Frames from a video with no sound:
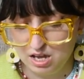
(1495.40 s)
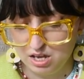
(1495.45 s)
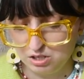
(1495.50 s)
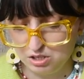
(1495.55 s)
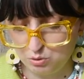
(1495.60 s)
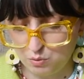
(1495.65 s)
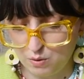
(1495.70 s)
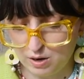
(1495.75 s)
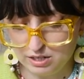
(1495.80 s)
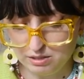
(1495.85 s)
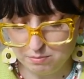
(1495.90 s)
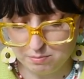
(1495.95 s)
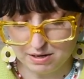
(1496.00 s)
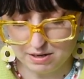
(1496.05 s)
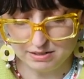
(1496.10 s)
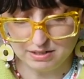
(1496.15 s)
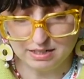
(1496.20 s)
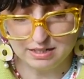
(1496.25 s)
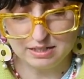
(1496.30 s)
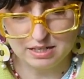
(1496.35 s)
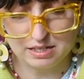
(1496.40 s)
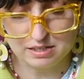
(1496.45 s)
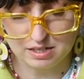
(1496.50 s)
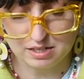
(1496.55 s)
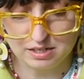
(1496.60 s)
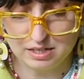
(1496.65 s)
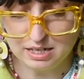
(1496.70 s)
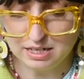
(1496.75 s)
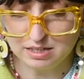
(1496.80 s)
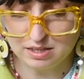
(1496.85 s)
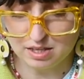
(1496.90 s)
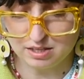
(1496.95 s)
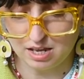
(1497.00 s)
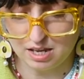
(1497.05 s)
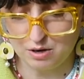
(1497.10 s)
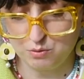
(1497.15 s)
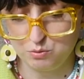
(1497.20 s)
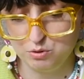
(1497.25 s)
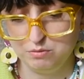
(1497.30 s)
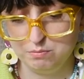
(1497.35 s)
it's quite mindless and a knit that
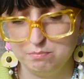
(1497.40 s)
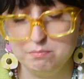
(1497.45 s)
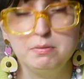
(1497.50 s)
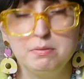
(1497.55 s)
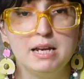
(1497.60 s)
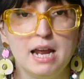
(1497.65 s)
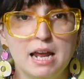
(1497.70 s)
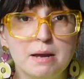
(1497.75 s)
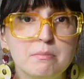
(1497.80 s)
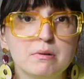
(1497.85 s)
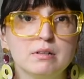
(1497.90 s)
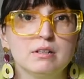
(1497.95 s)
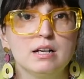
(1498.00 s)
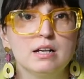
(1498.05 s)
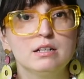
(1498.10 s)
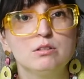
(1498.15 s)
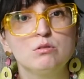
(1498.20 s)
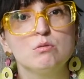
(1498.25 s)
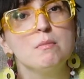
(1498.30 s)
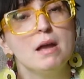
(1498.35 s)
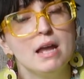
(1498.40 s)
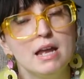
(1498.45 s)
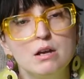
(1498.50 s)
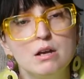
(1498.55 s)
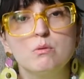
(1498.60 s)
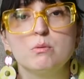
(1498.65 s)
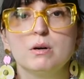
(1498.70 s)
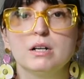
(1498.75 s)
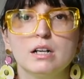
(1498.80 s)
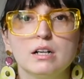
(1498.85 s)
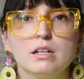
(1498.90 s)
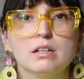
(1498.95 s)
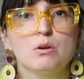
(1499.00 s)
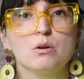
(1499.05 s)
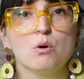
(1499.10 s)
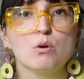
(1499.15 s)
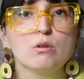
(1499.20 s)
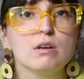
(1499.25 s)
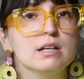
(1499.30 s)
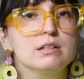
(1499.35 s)
I could be able like to make when I
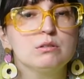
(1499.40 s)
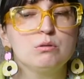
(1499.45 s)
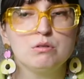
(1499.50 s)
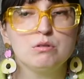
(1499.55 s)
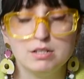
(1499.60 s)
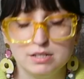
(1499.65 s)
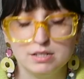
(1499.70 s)
go like to the